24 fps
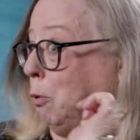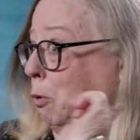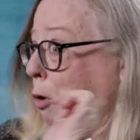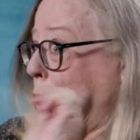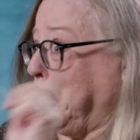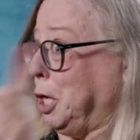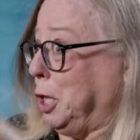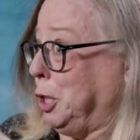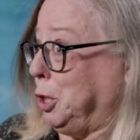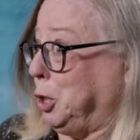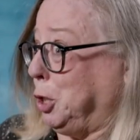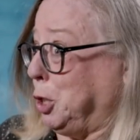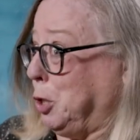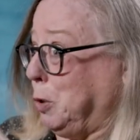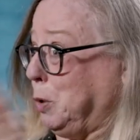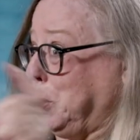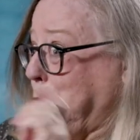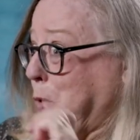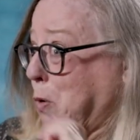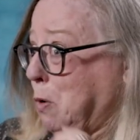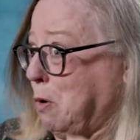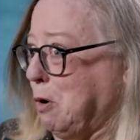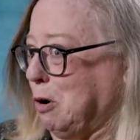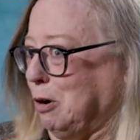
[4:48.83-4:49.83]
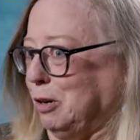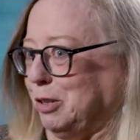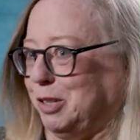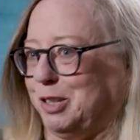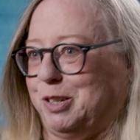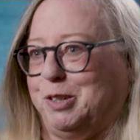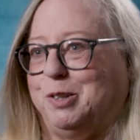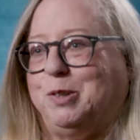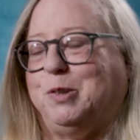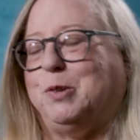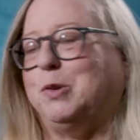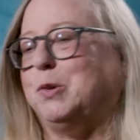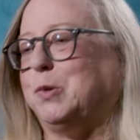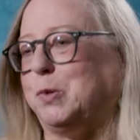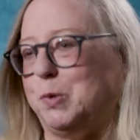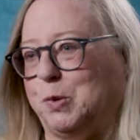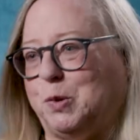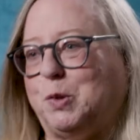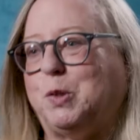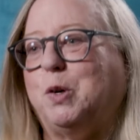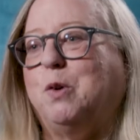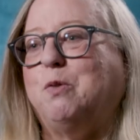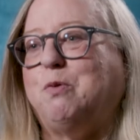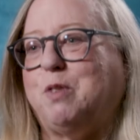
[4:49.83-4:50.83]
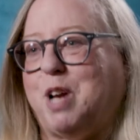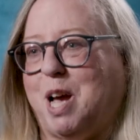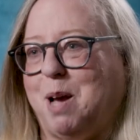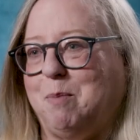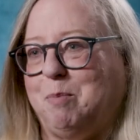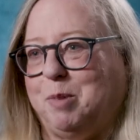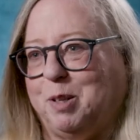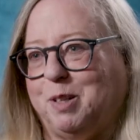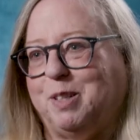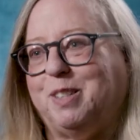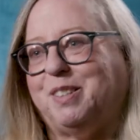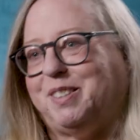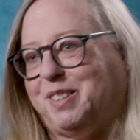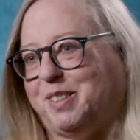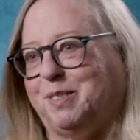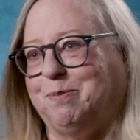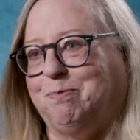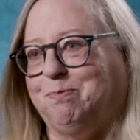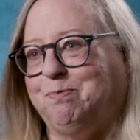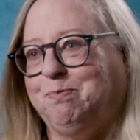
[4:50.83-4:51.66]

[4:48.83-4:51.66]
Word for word: We're going to show yours because yours was so fabulous.